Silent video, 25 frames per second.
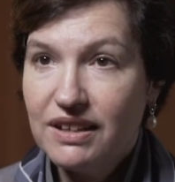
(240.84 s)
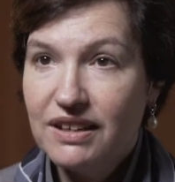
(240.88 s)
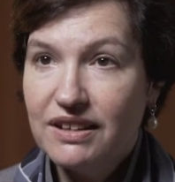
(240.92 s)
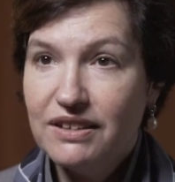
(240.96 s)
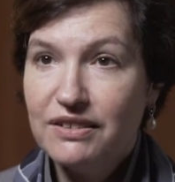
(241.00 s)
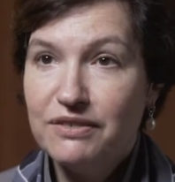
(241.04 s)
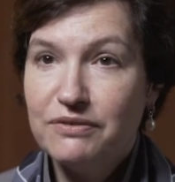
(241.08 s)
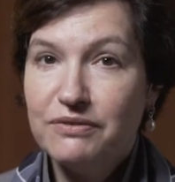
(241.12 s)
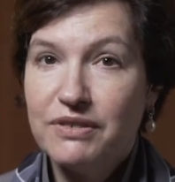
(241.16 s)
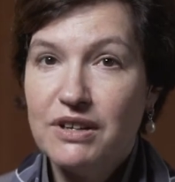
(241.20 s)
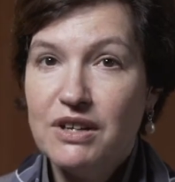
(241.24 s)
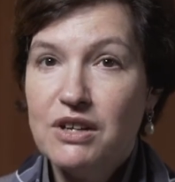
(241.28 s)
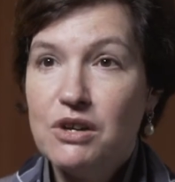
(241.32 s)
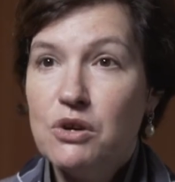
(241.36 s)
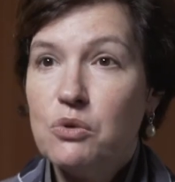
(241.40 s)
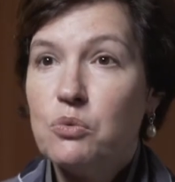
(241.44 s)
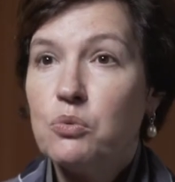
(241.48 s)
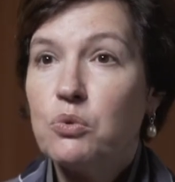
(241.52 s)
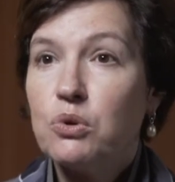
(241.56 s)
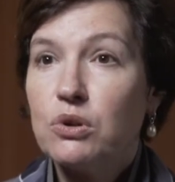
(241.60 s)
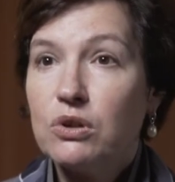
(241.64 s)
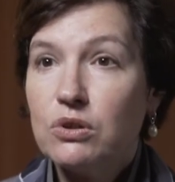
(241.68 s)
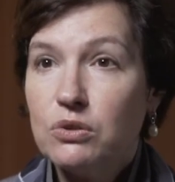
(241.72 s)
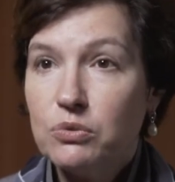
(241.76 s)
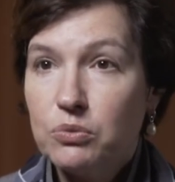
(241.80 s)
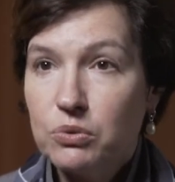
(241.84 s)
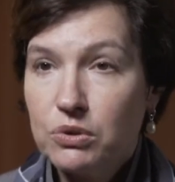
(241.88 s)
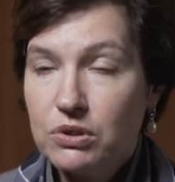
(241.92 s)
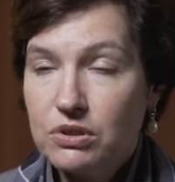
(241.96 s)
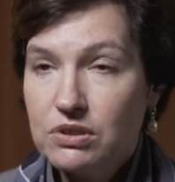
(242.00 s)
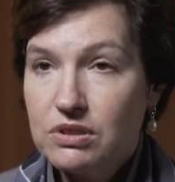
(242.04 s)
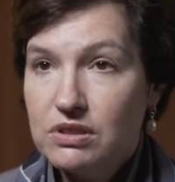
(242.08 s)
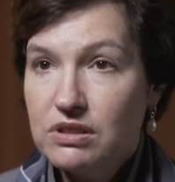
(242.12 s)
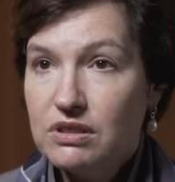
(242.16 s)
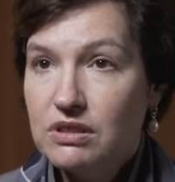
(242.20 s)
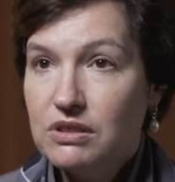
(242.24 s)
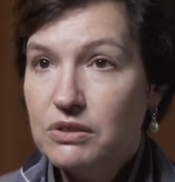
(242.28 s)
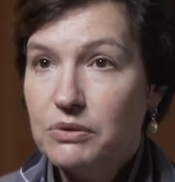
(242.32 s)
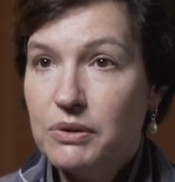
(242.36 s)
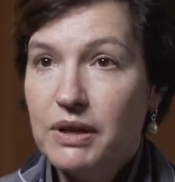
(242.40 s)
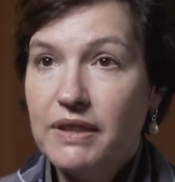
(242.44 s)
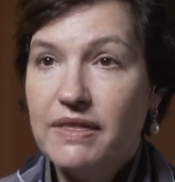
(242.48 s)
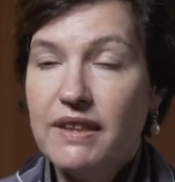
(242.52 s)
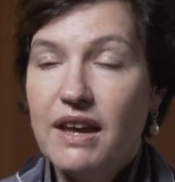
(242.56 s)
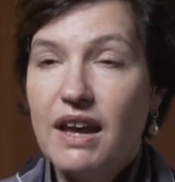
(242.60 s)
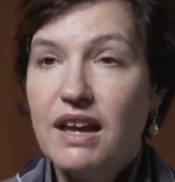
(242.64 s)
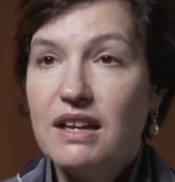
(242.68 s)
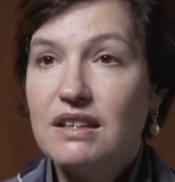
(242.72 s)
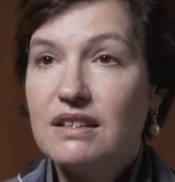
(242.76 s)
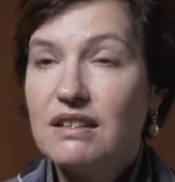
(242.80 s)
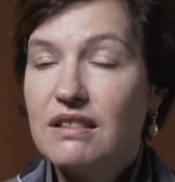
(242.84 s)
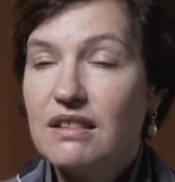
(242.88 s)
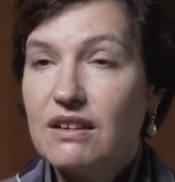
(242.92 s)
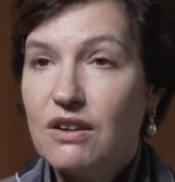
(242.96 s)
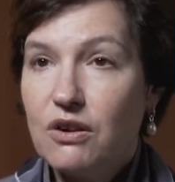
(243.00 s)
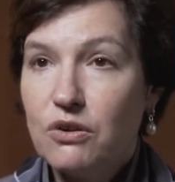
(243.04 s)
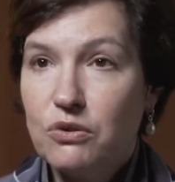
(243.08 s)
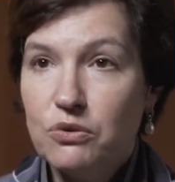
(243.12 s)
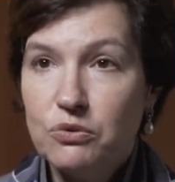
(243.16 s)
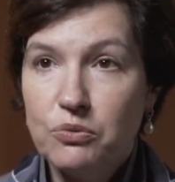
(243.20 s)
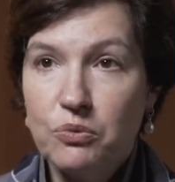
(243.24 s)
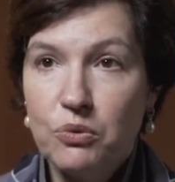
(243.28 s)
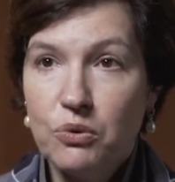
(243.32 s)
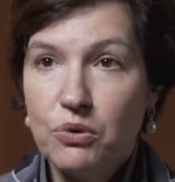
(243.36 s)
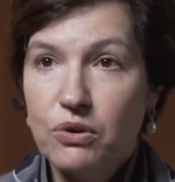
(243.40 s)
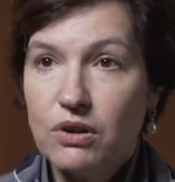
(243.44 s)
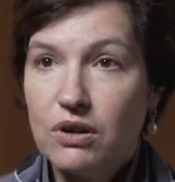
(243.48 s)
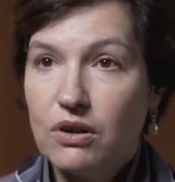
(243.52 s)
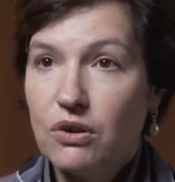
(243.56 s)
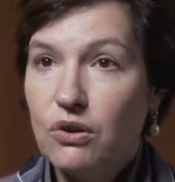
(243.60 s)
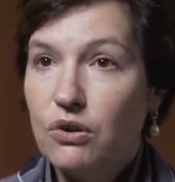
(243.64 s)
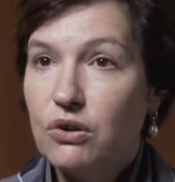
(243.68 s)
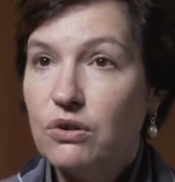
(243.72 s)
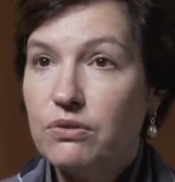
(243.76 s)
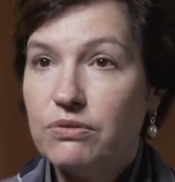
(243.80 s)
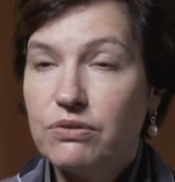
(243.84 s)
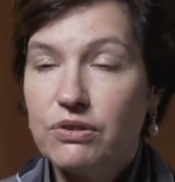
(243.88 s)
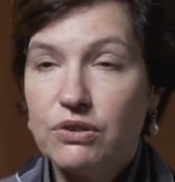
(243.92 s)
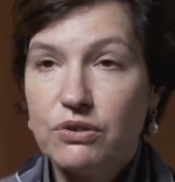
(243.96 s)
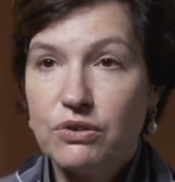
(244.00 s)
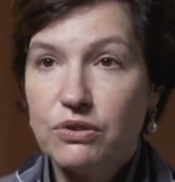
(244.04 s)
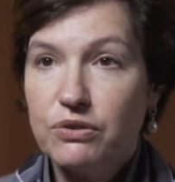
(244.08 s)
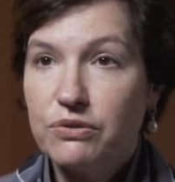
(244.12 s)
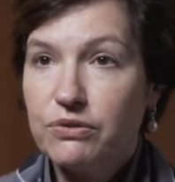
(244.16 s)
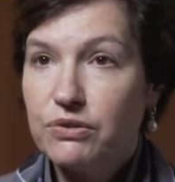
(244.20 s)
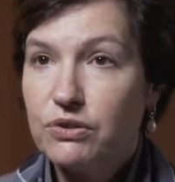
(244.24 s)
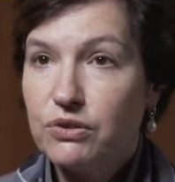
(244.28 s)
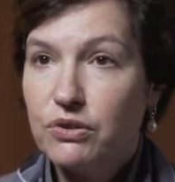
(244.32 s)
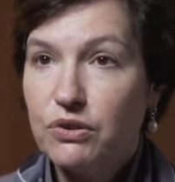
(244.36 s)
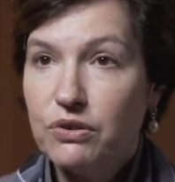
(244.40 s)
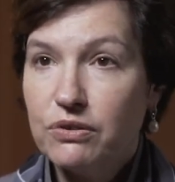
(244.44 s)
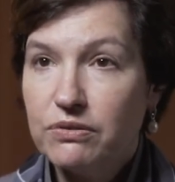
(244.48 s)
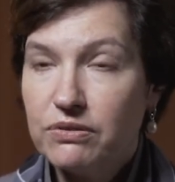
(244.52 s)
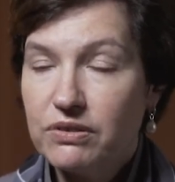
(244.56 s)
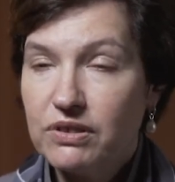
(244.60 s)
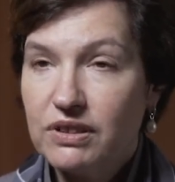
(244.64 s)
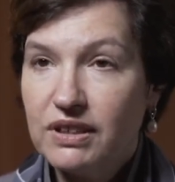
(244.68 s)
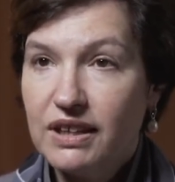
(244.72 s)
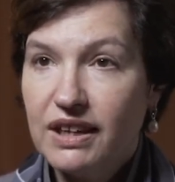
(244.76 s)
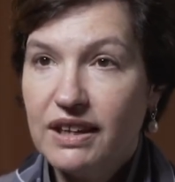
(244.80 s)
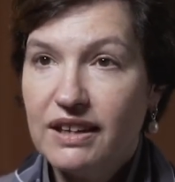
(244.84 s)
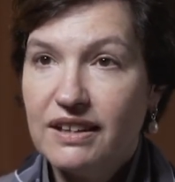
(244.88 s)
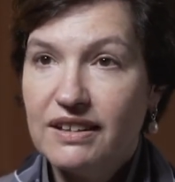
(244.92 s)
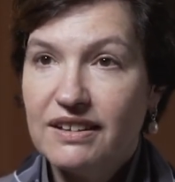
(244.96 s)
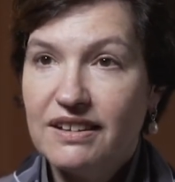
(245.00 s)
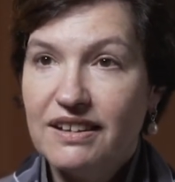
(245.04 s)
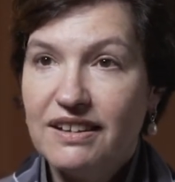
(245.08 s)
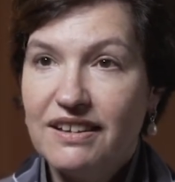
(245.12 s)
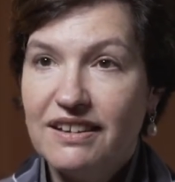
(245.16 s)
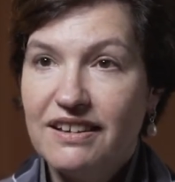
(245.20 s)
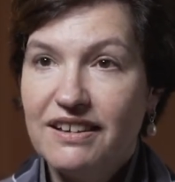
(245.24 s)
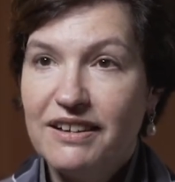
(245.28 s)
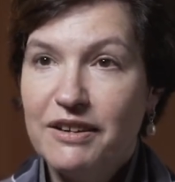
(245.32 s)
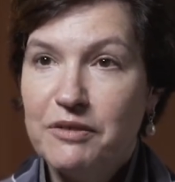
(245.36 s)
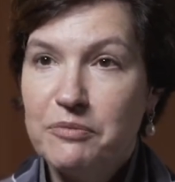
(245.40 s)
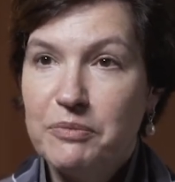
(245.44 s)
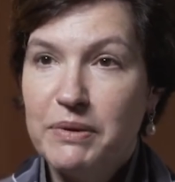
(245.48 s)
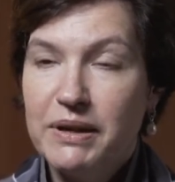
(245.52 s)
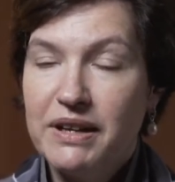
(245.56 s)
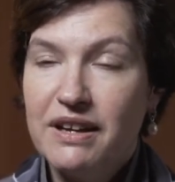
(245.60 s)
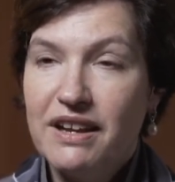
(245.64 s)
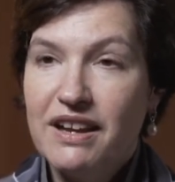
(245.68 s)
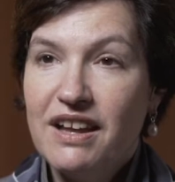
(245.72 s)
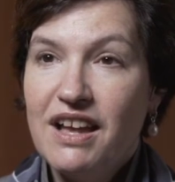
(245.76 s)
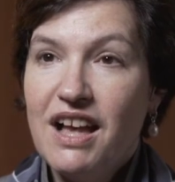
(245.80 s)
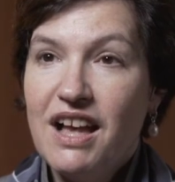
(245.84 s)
of World War II and the end of the Cold War over and over and over again. But